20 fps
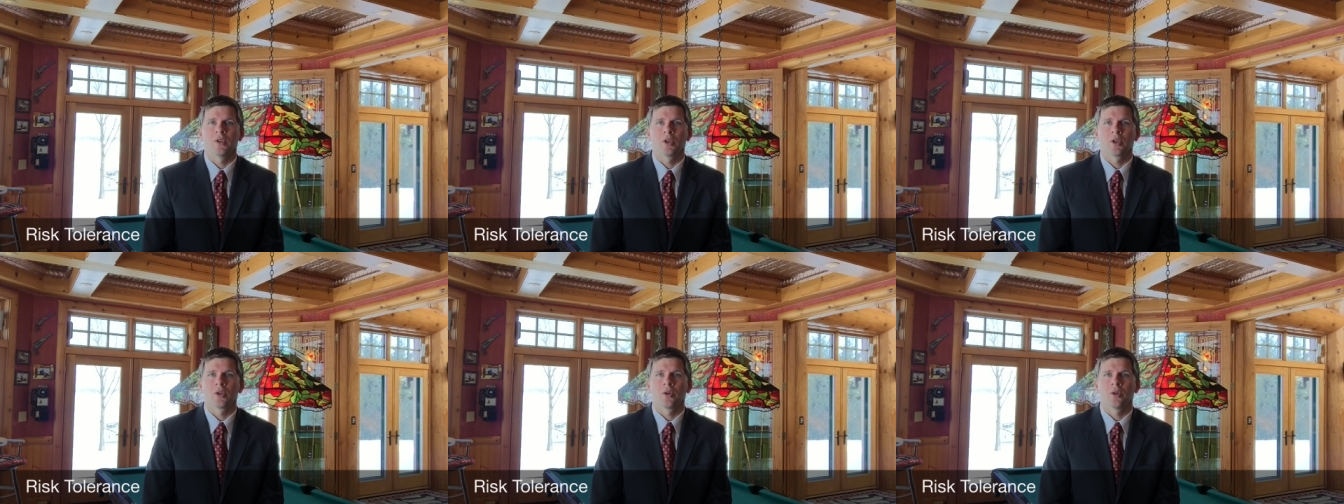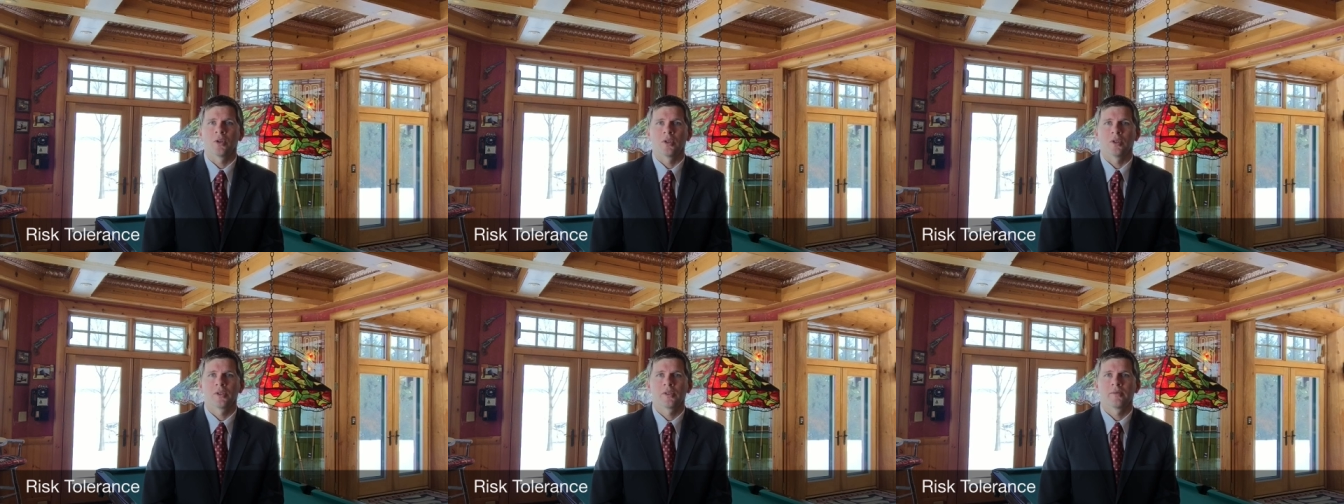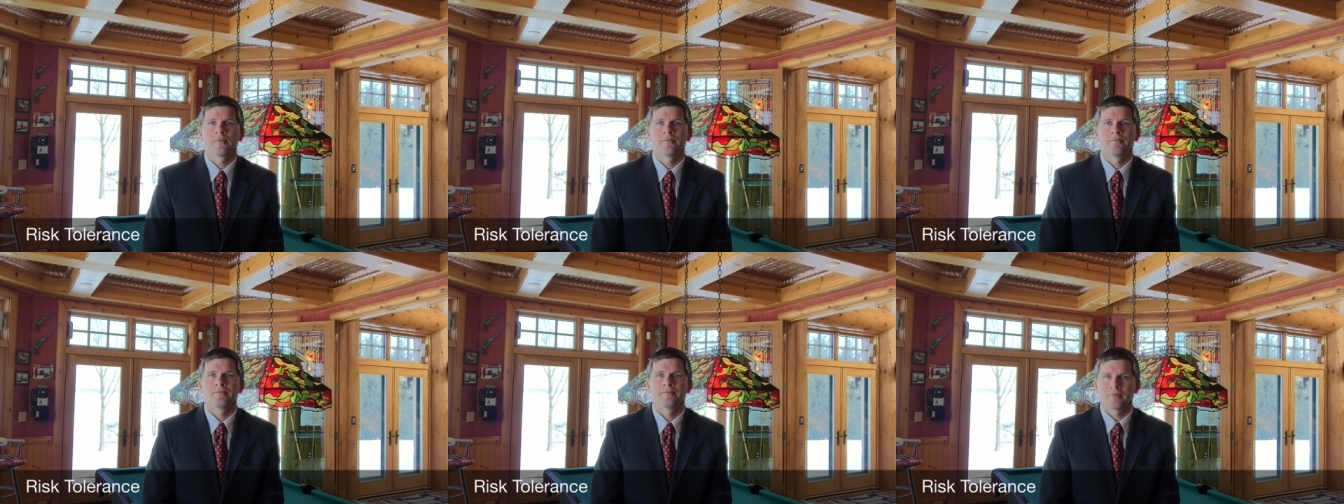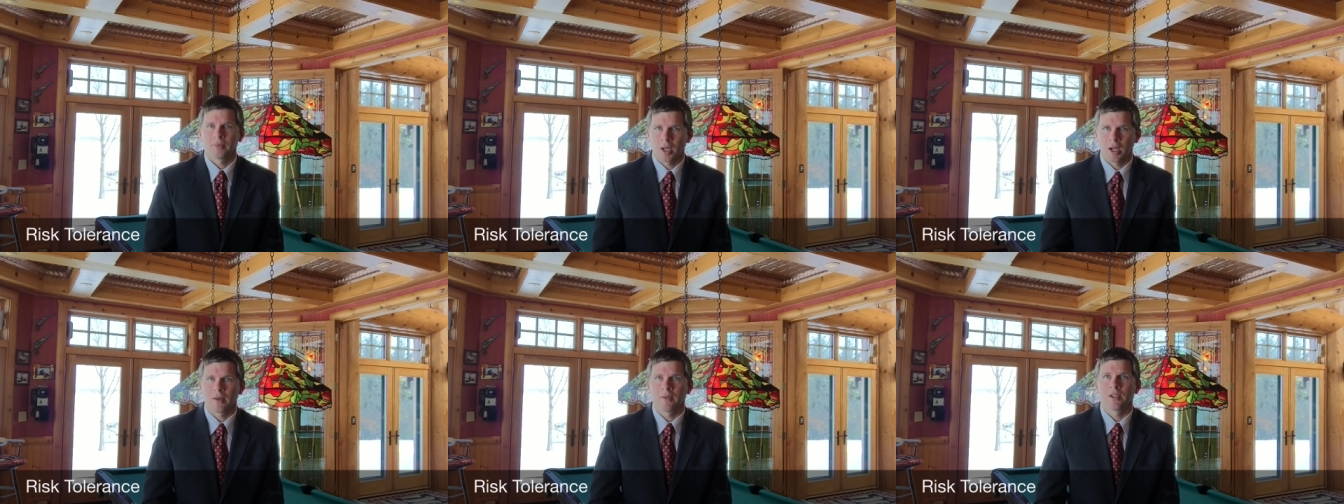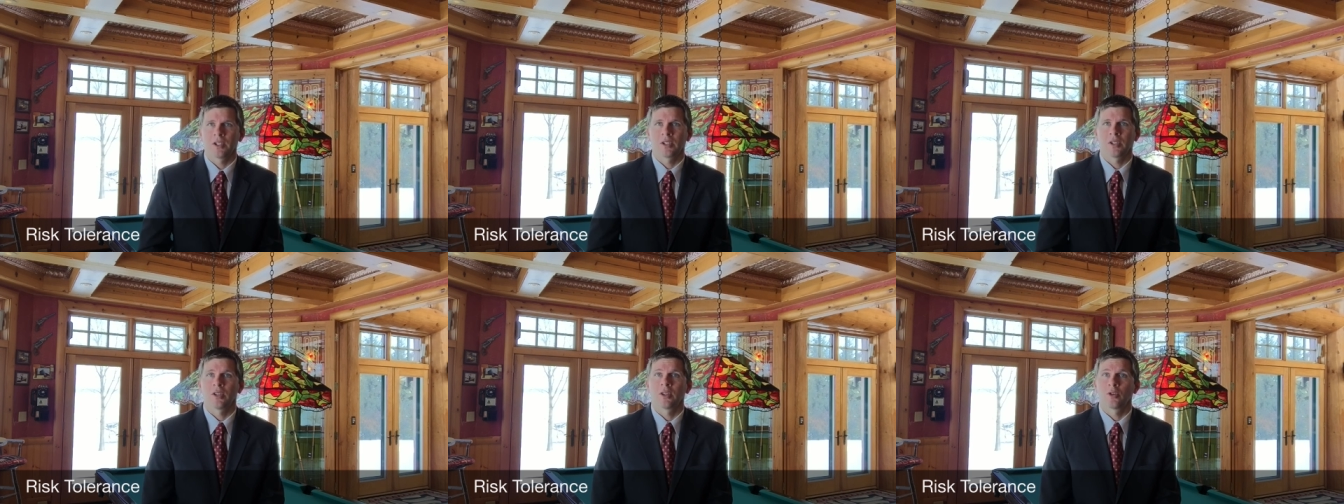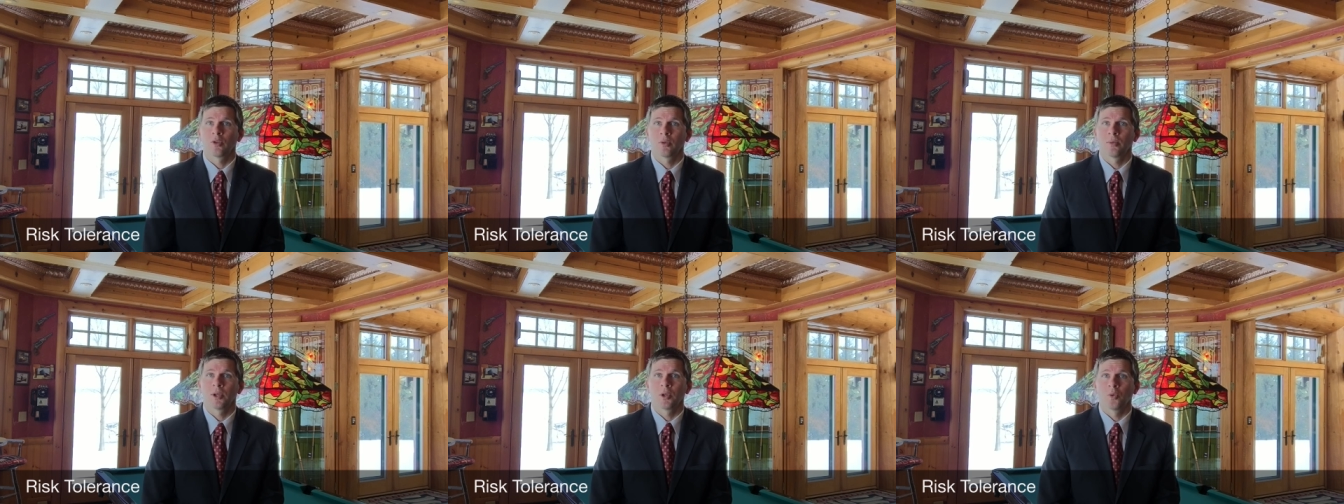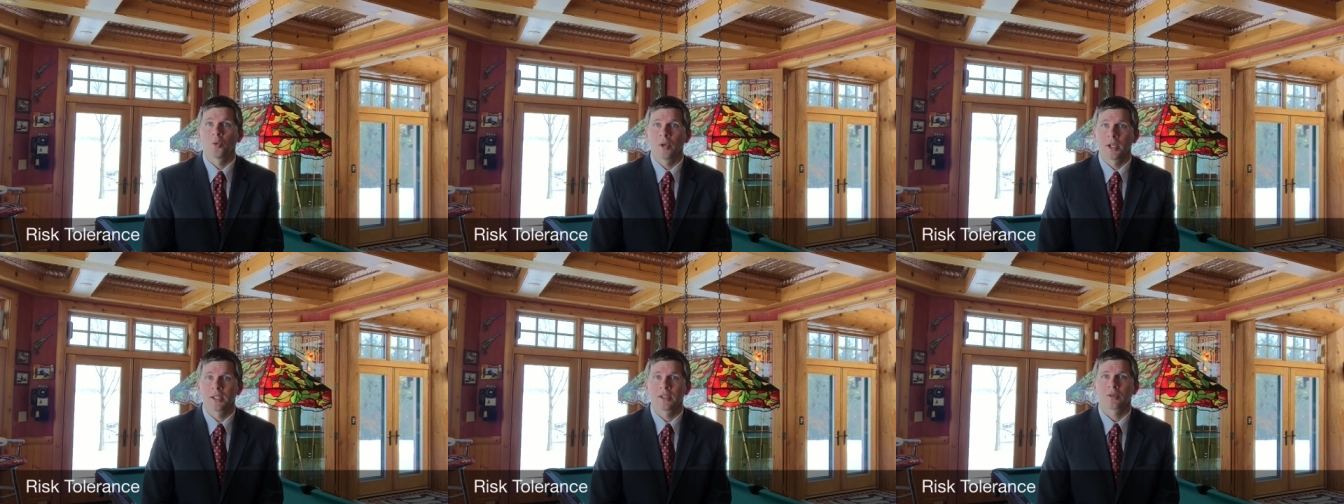your goals. Obviously, there would be
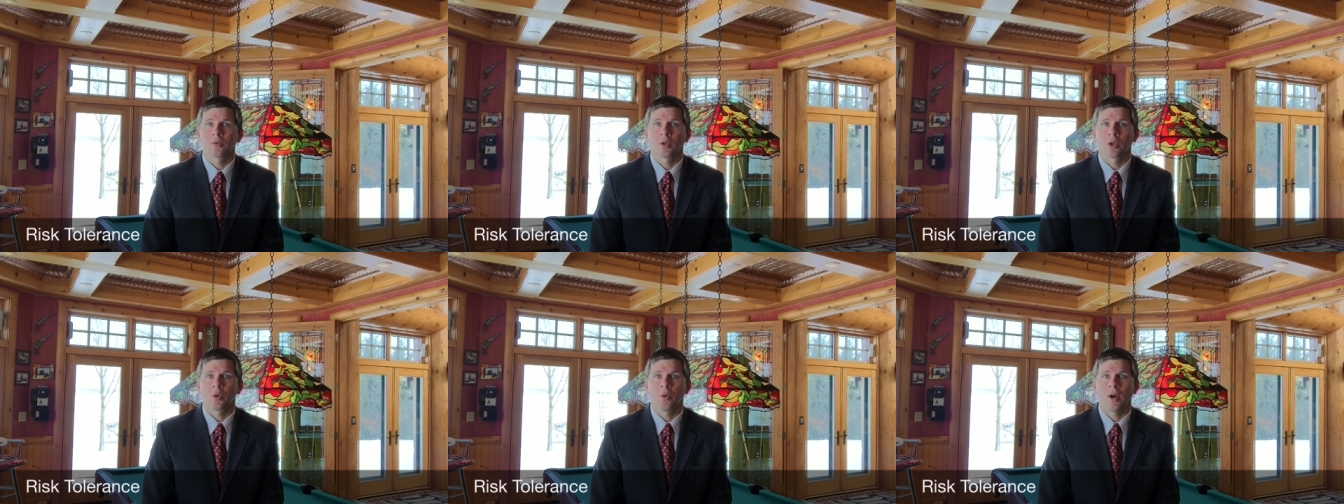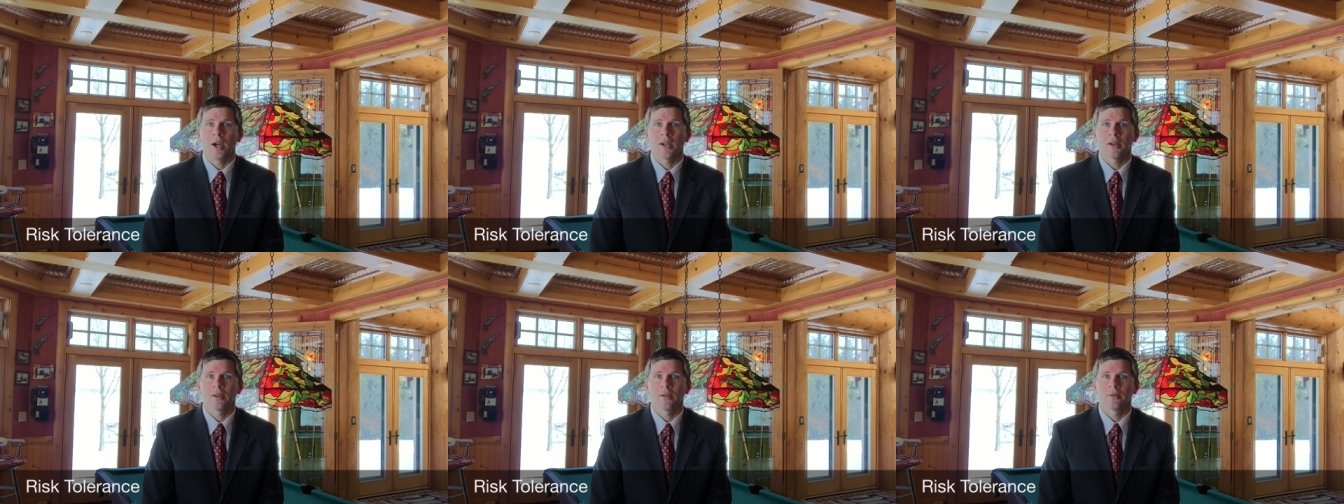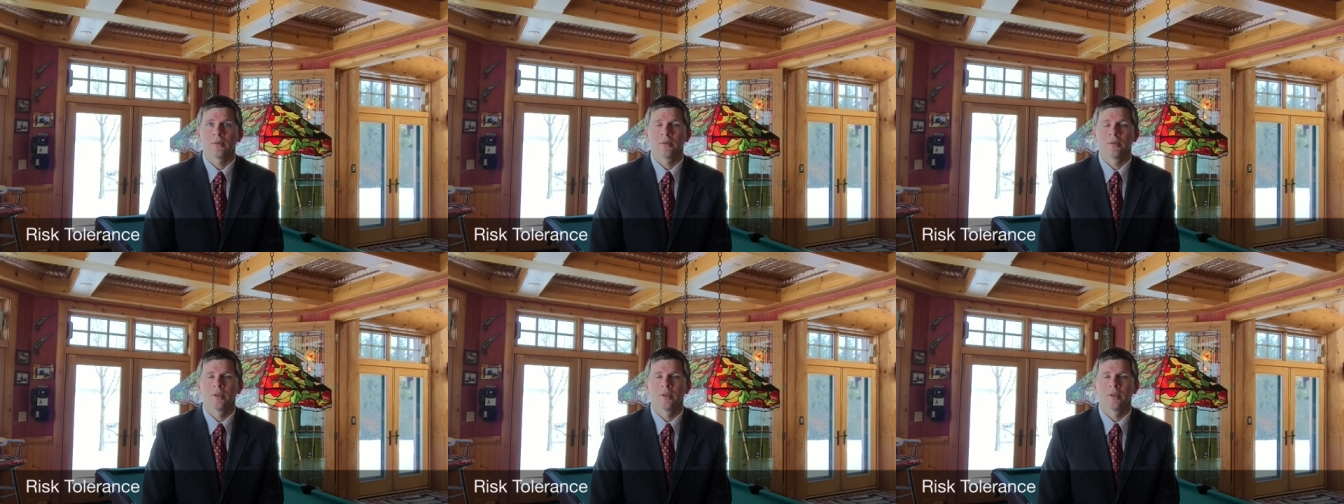risk required.